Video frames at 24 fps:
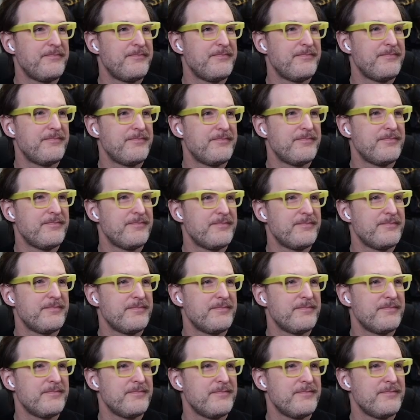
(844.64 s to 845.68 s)

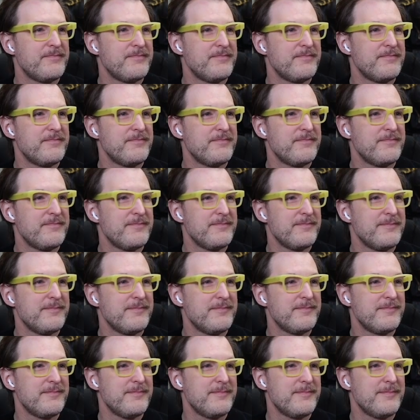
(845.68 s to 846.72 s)

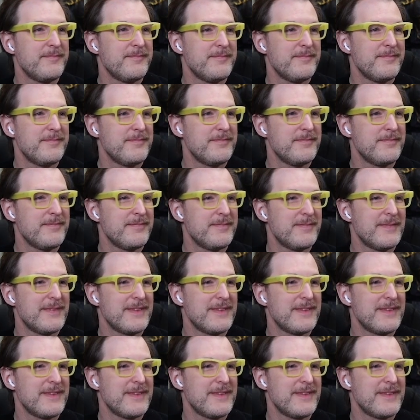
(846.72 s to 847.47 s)
(not speaking)